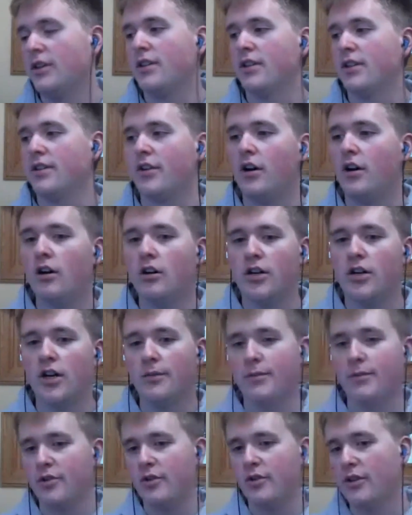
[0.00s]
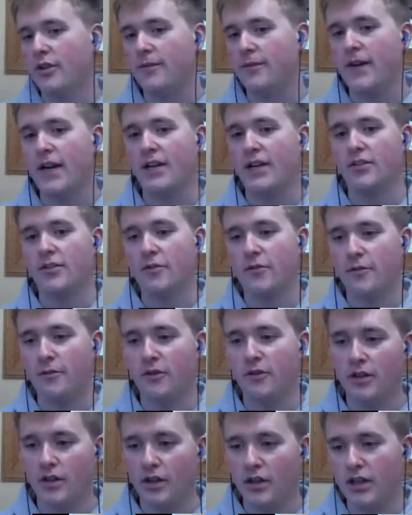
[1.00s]
this all comes around the fact of
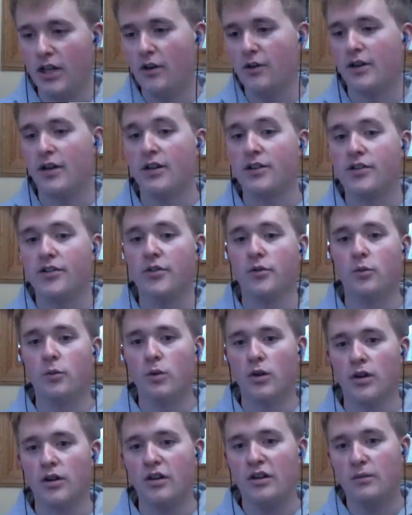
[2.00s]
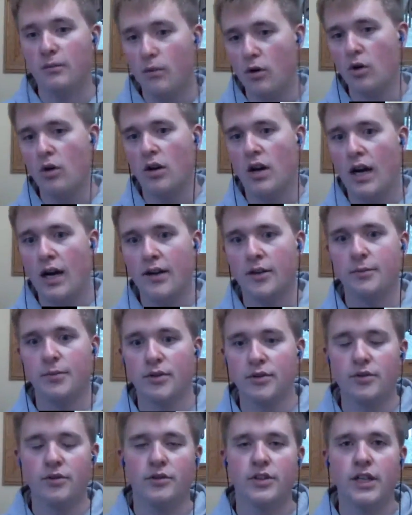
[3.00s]
allowing us to work more on
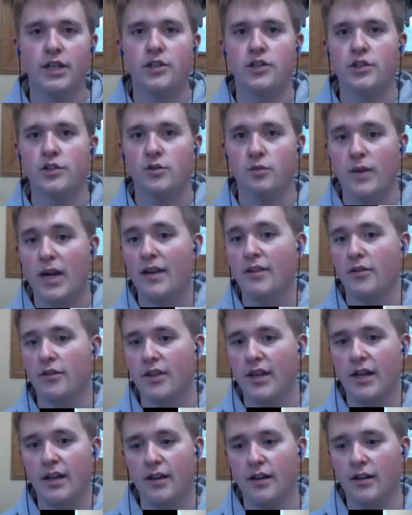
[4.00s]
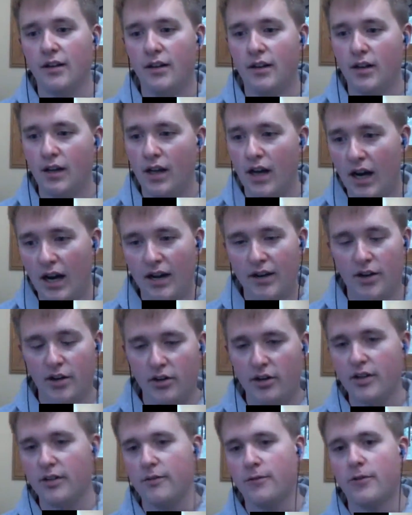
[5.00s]
Ubuntu Touch rather than on our
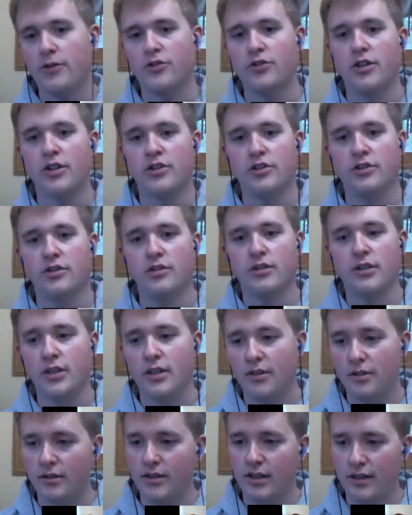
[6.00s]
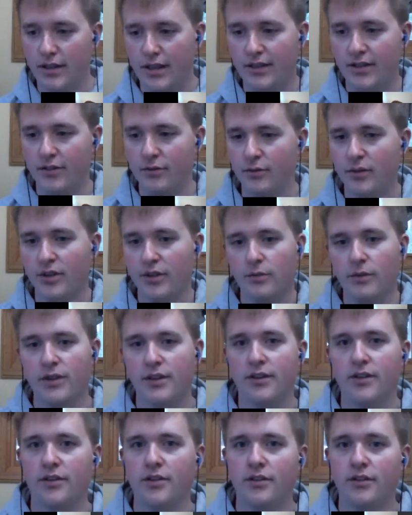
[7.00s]
infrastructure. And that's really
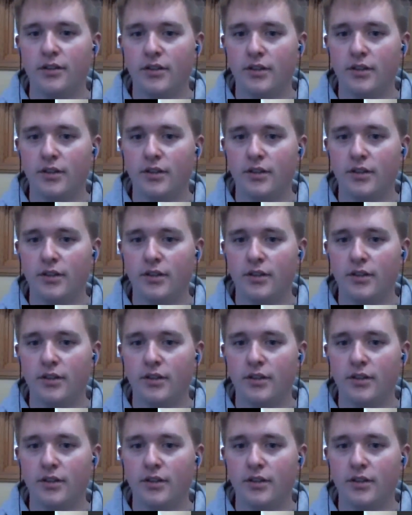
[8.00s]
what's